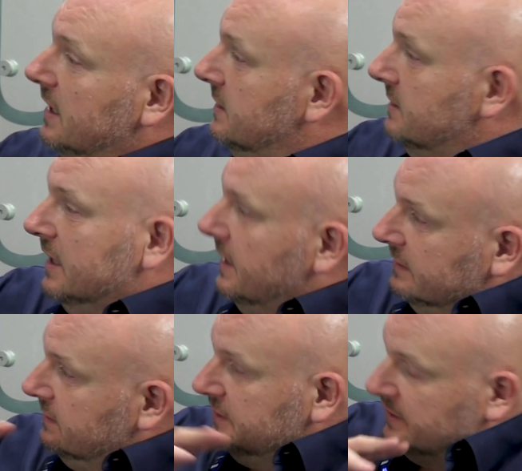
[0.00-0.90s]

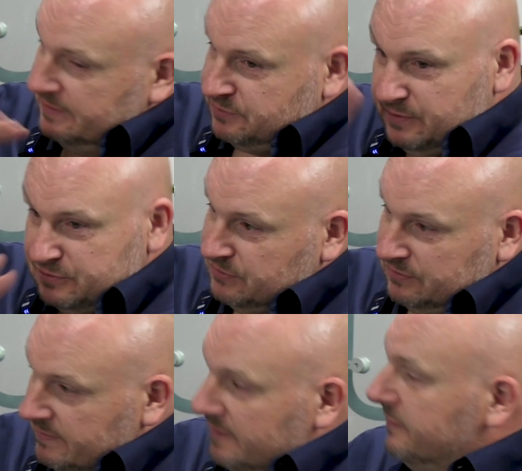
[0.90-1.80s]
And you know, as we were
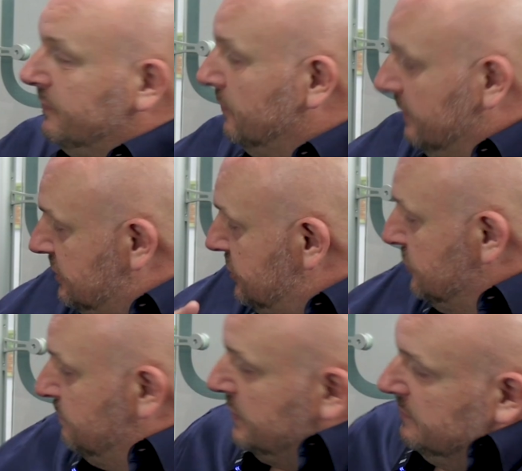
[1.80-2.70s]
talking about before, it's
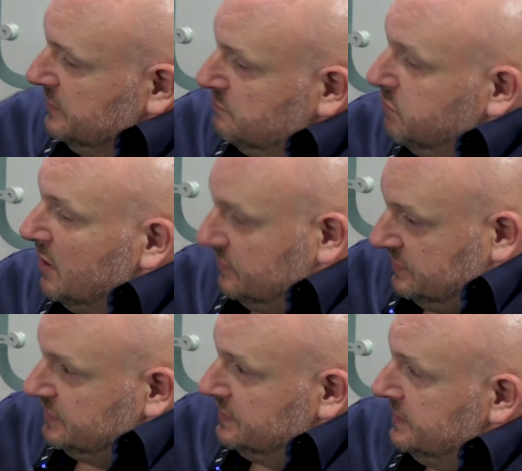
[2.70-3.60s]
just become this
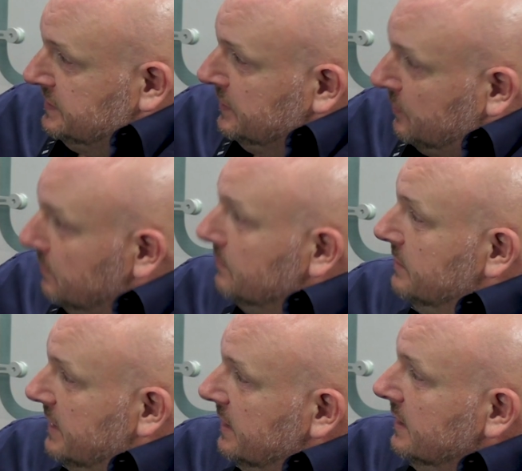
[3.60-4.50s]
box that sits in the
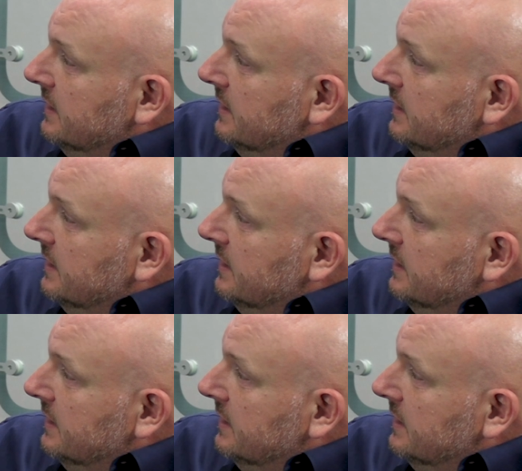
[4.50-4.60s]
corner